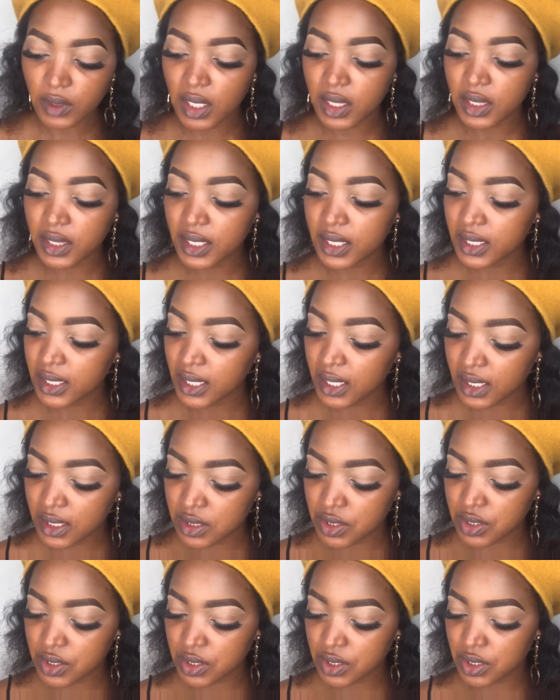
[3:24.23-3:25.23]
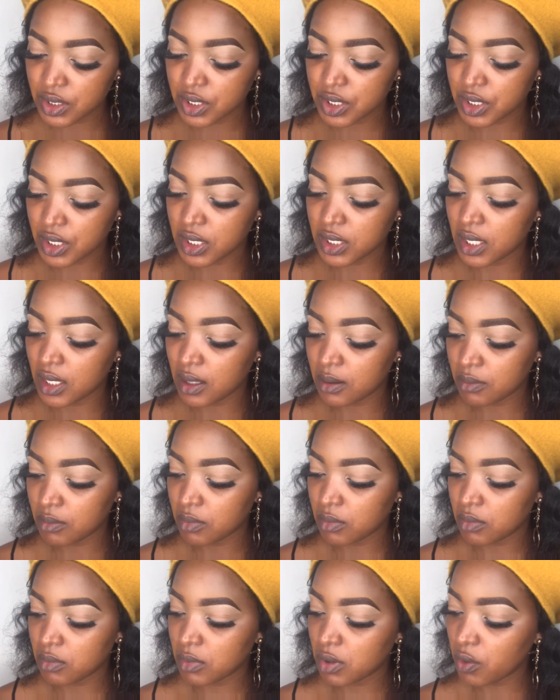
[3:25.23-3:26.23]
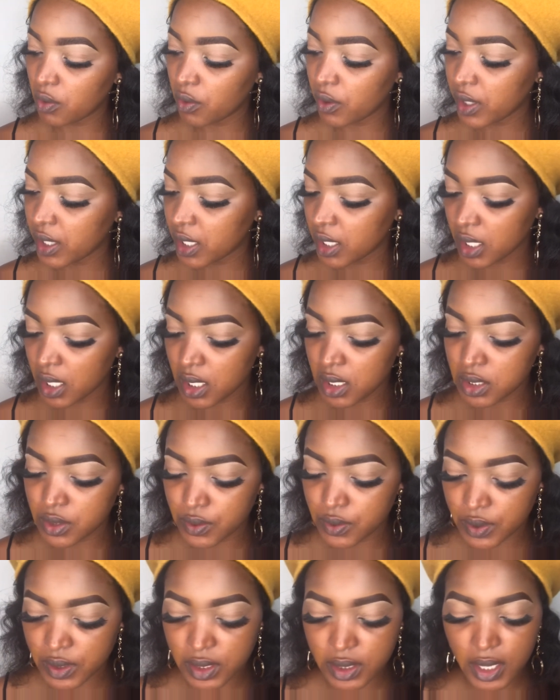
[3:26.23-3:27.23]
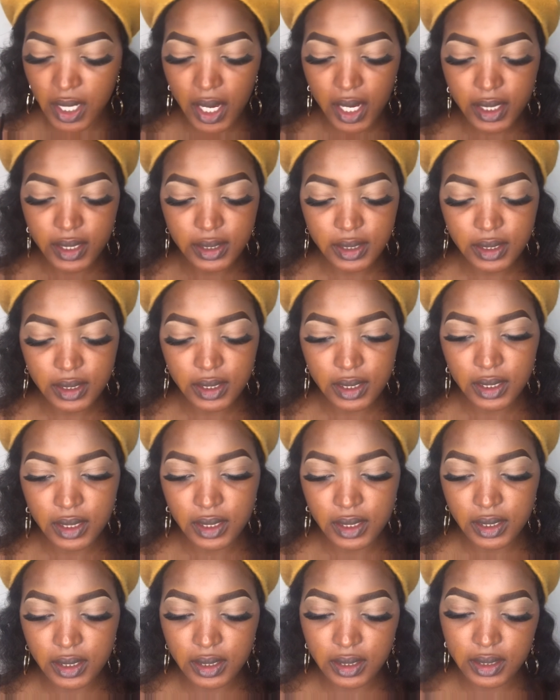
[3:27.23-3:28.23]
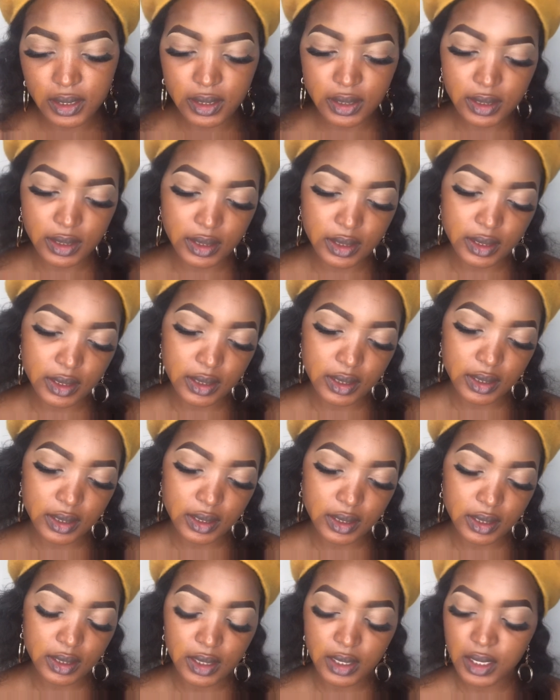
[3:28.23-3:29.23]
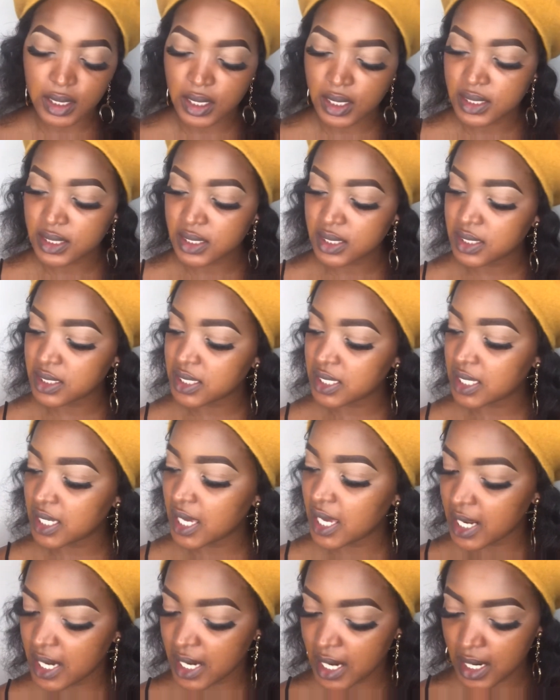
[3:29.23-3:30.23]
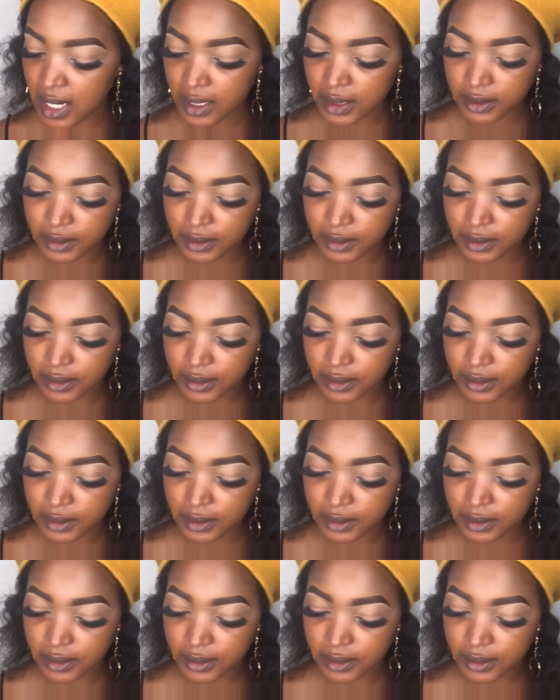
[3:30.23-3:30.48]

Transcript: The next shade I'm going to test is Sienna.